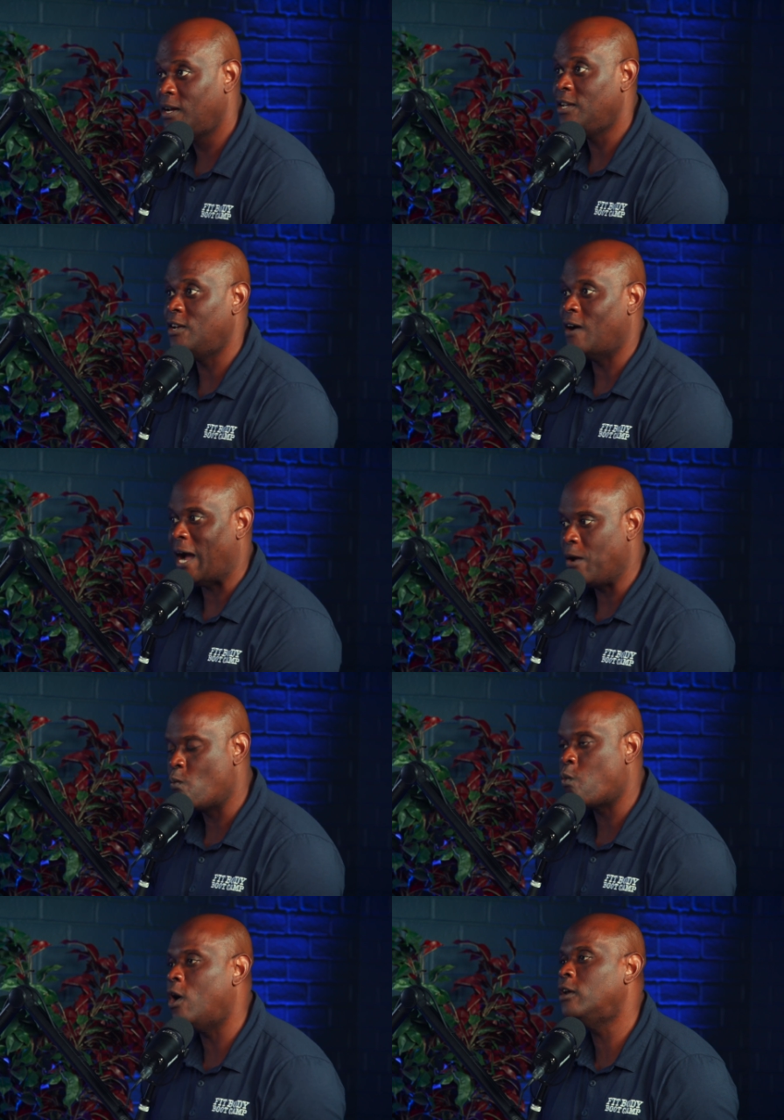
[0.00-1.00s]
You know, I
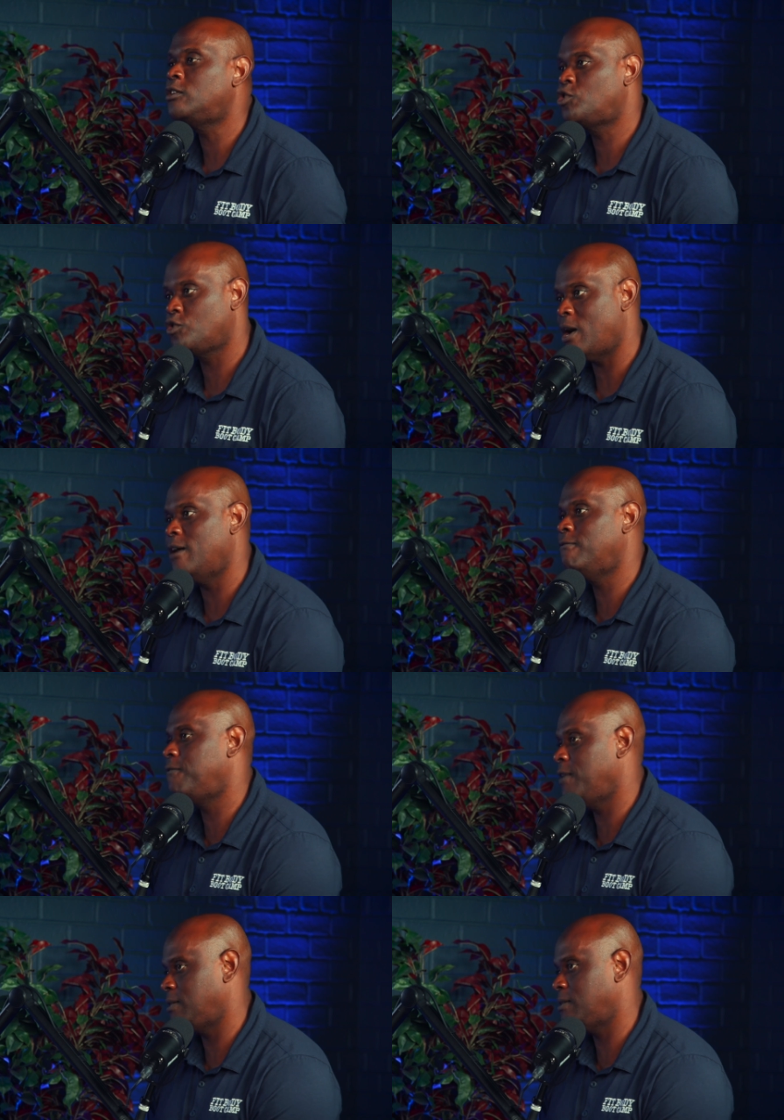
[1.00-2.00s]
want to try and
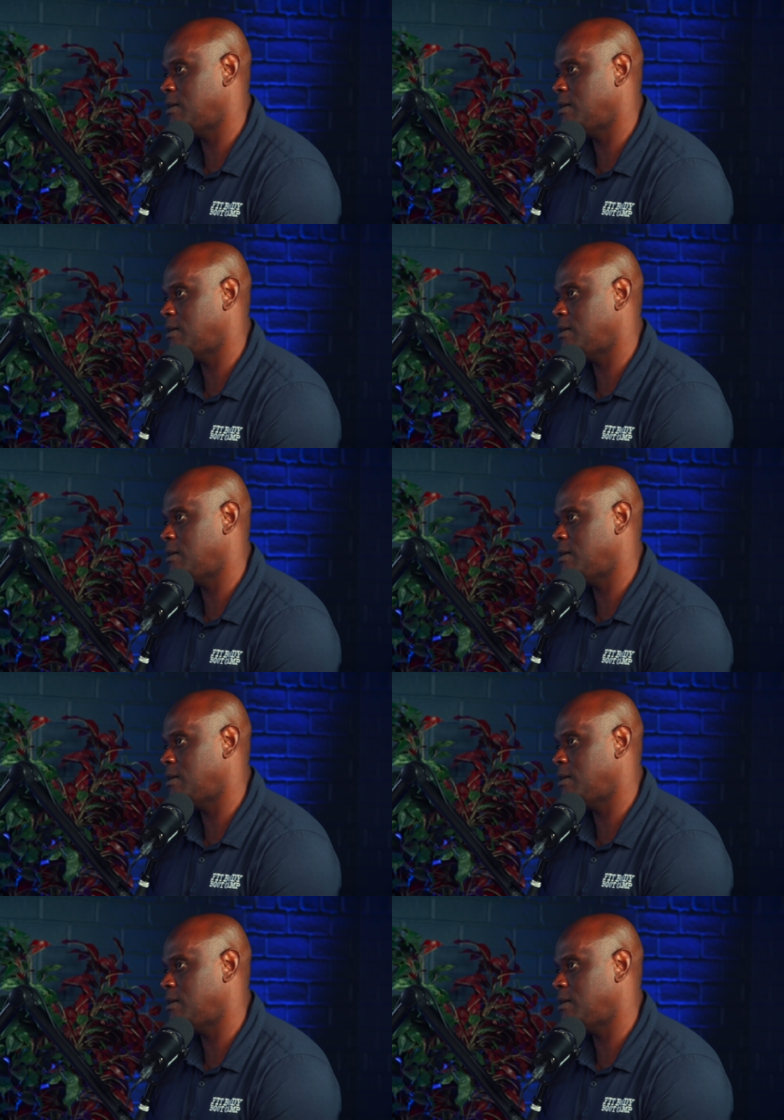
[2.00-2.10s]
fix